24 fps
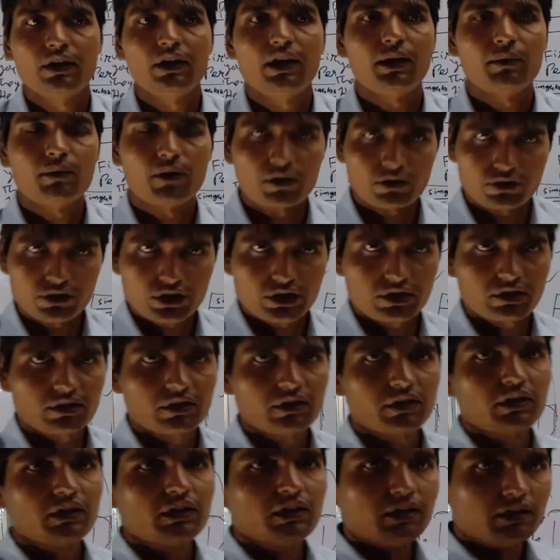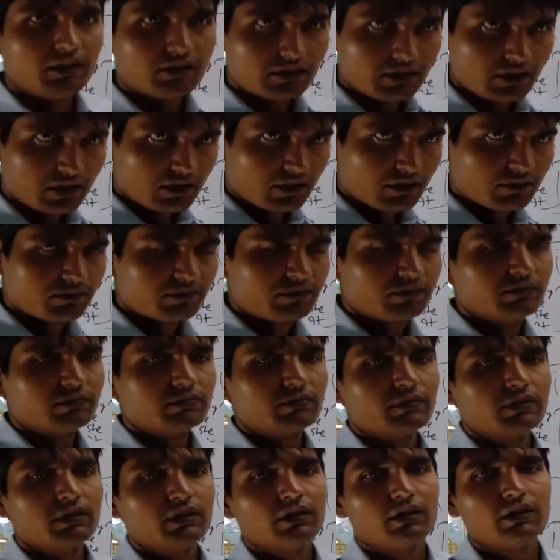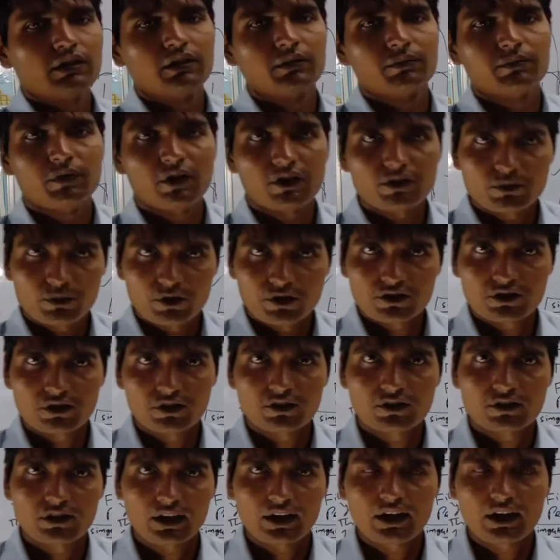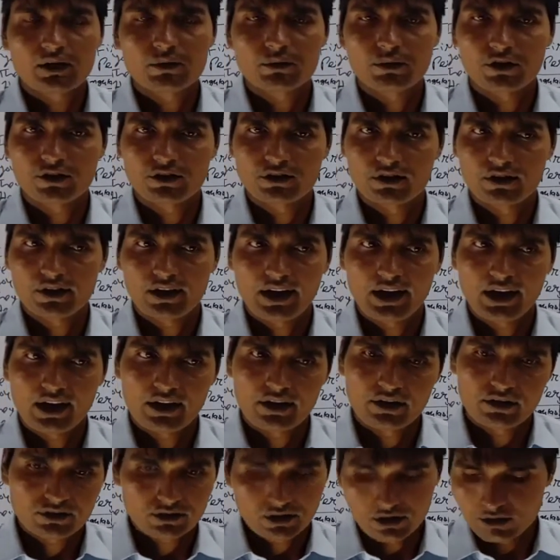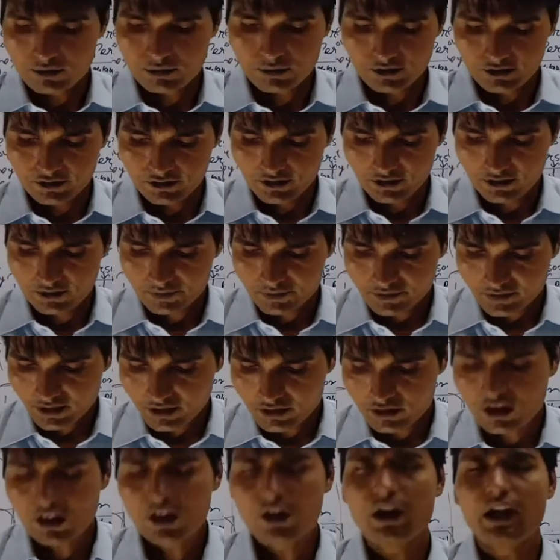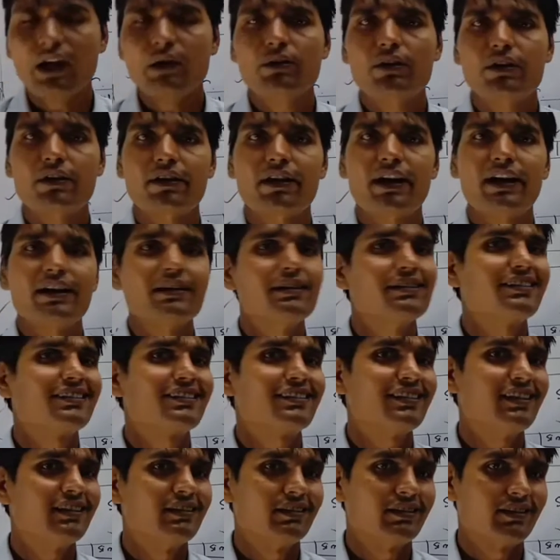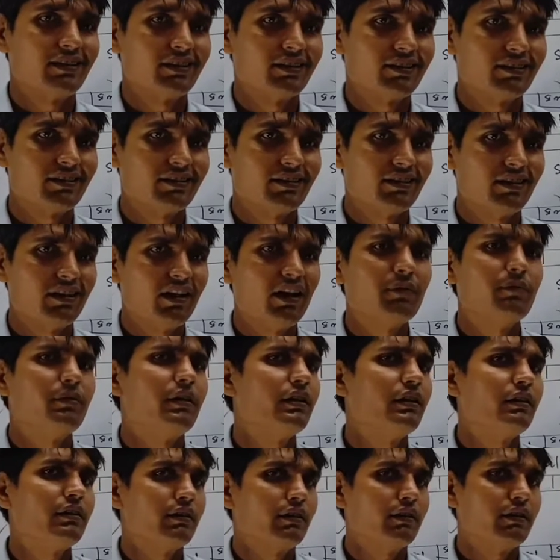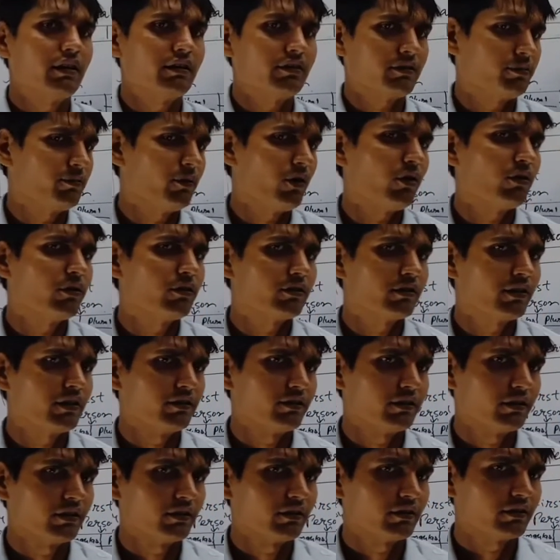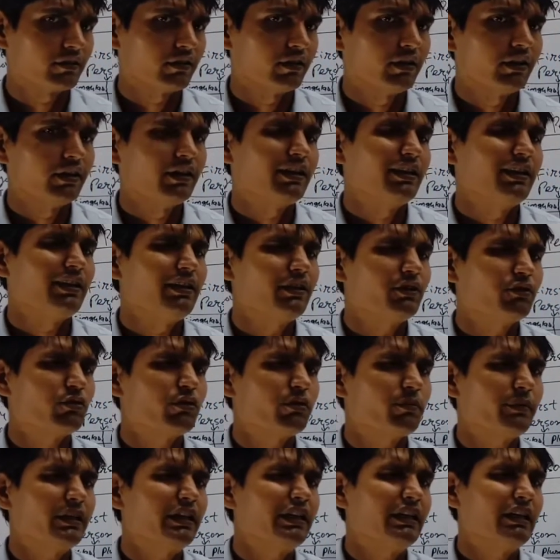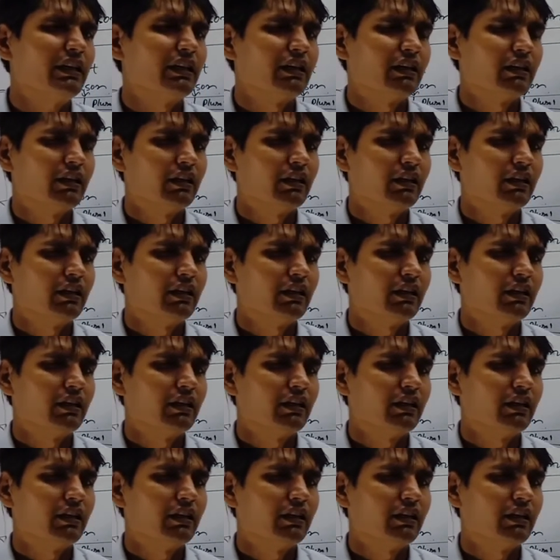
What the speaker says: about the first person, second person, and third person. Now I will write a sentence, a very small sentence. It would be